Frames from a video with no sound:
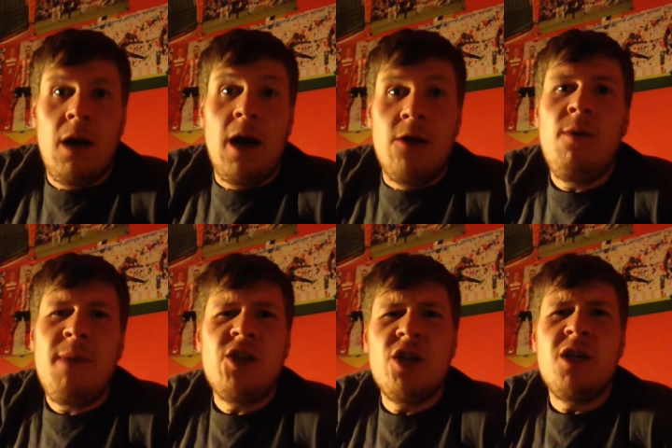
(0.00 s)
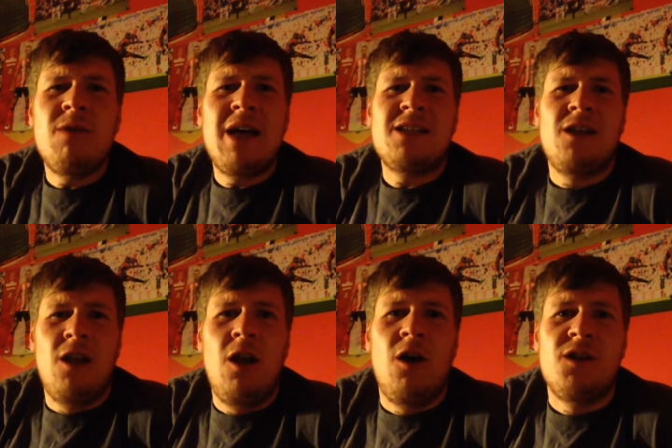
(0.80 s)
I know I mentioned Newcastle a
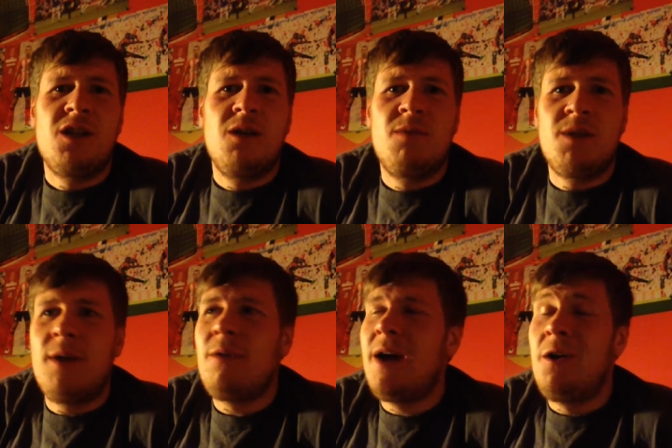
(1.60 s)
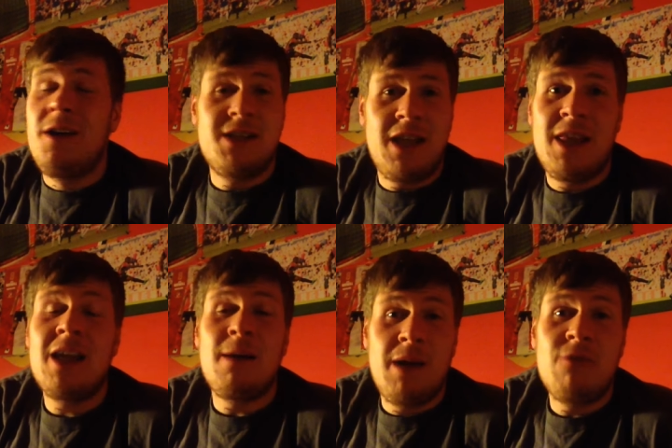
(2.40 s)
lot, but to be quite honest, I
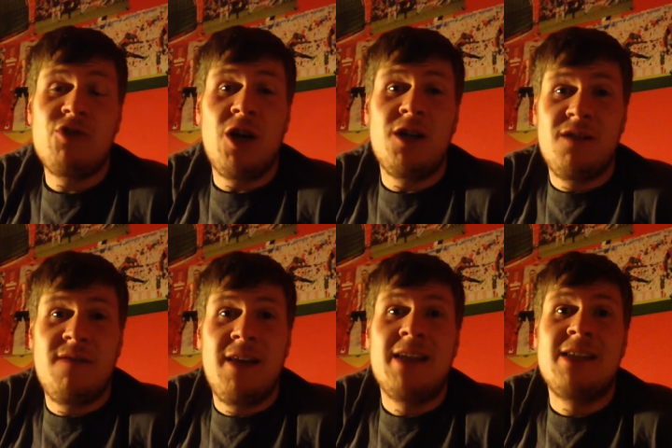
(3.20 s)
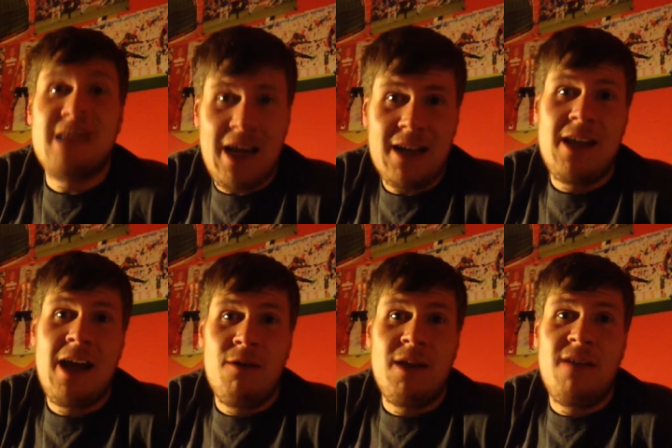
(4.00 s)
think I'm now starting to feel exactly
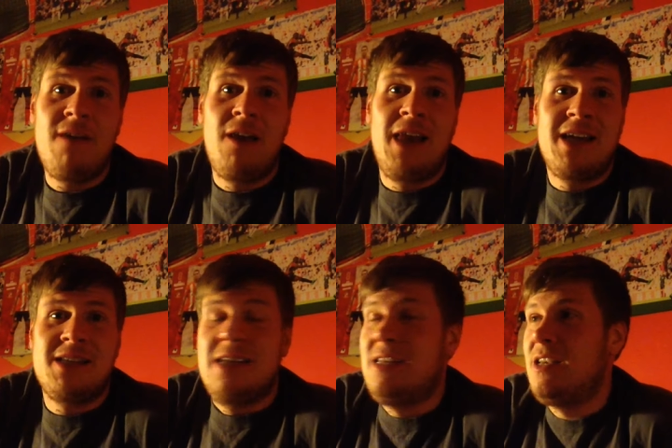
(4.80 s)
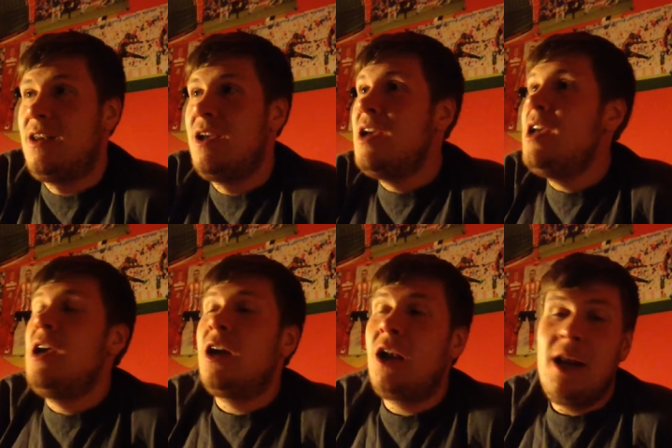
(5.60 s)
how they felt last season.
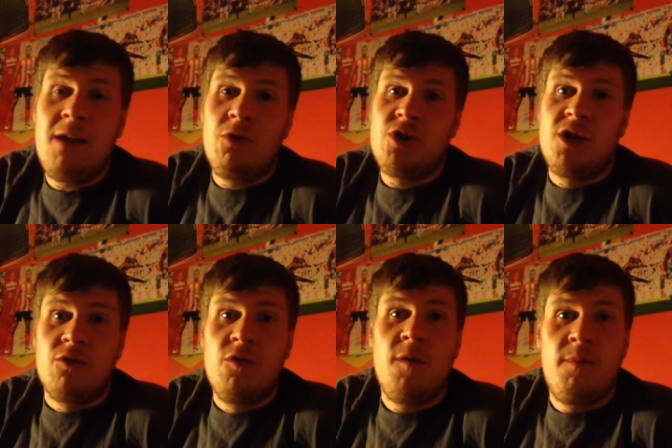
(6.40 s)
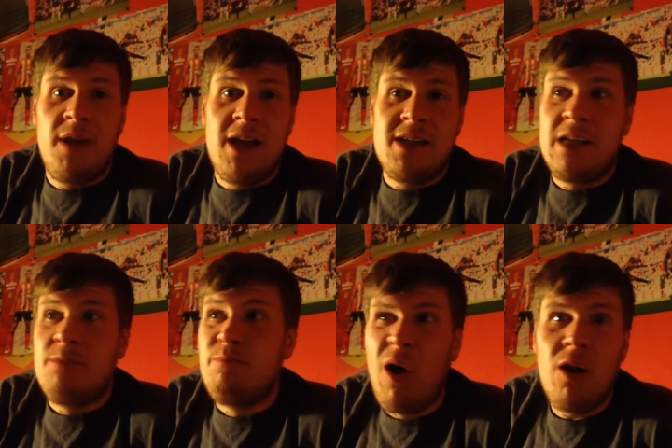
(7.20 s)
Clearly watching a group of players that's
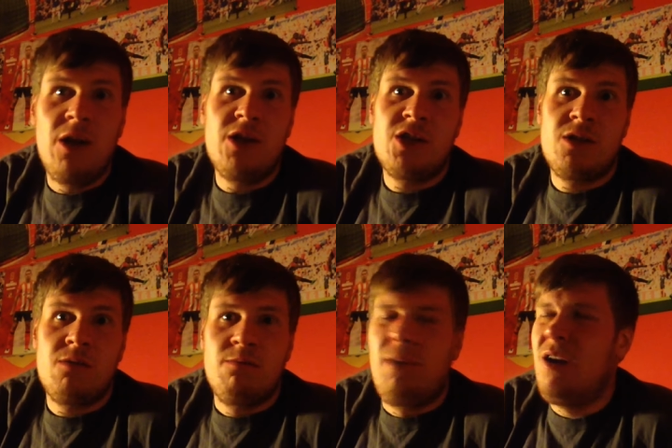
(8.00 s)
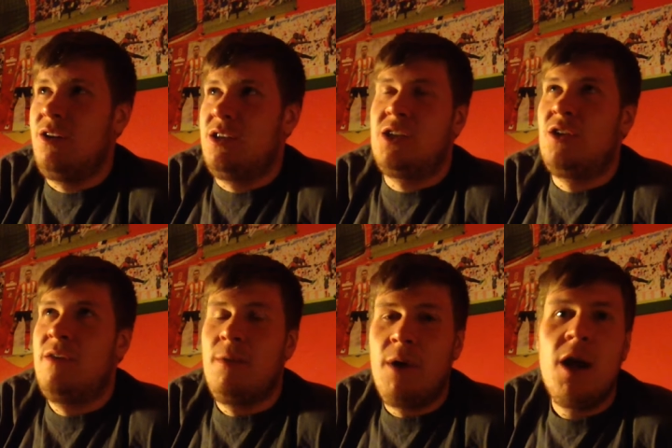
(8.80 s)
bottleless, that's not
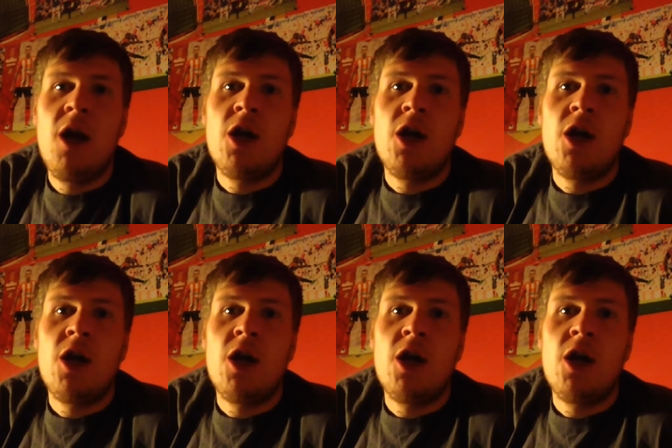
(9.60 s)
even a word,